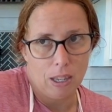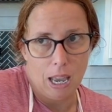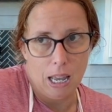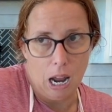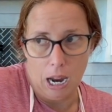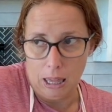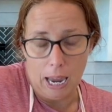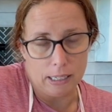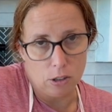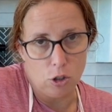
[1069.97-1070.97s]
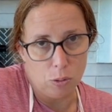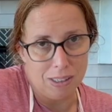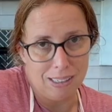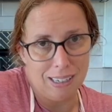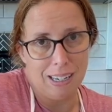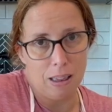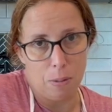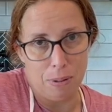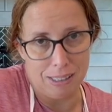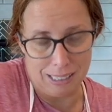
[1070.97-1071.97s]
and I like to twist the
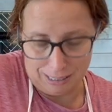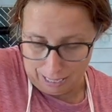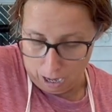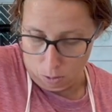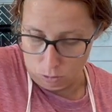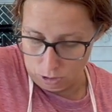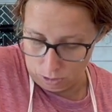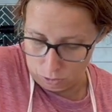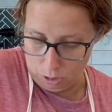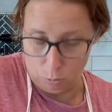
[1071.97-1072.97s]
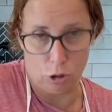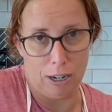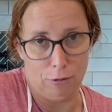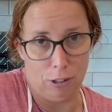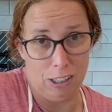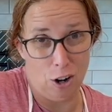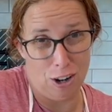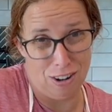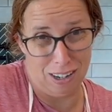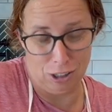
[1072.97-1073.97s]
biscuits out. And so I'm trying really
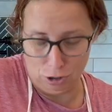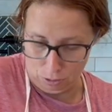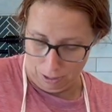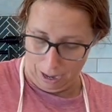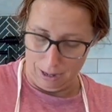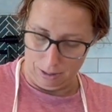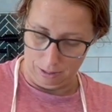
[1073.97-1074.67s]
hard not to do that.